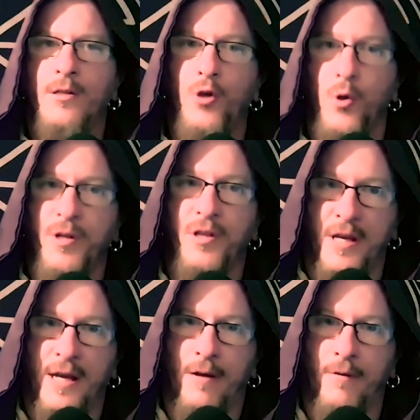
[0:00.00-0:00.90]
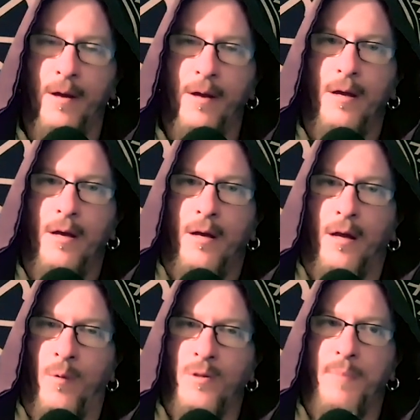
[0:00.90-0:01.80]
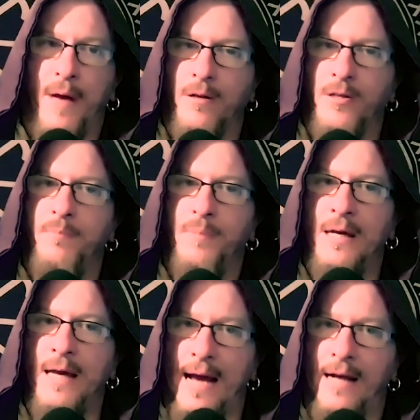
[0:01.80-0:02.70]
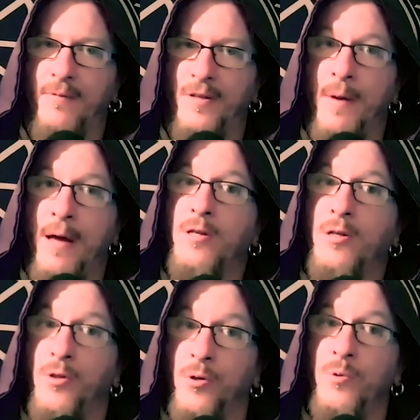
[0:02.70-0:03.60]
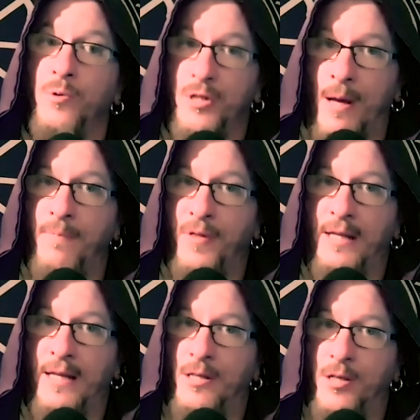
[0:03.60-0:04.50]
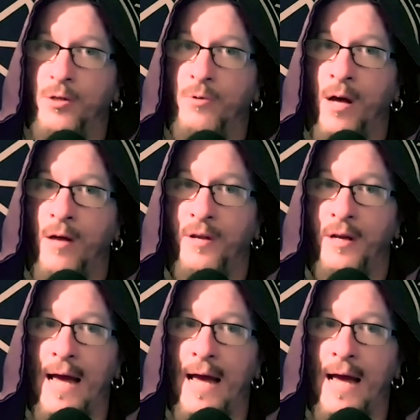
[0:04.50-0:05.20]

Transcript: do the thing, you know, it's better to be active. It's better to do something than to do nothing.